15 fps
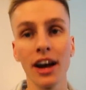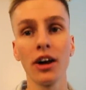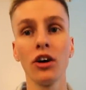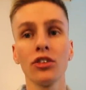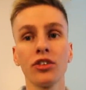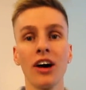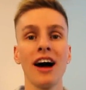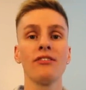I
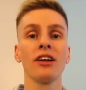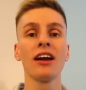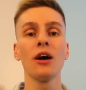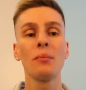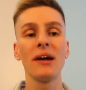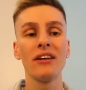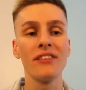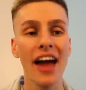also have a little
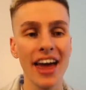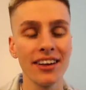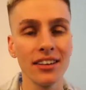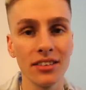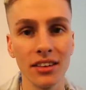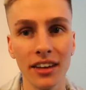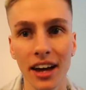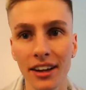bit of
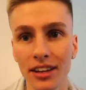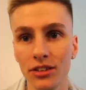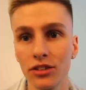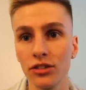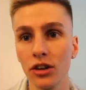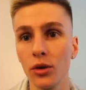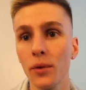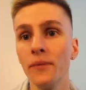editing that I need to
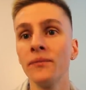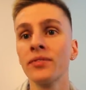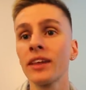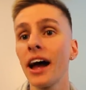do.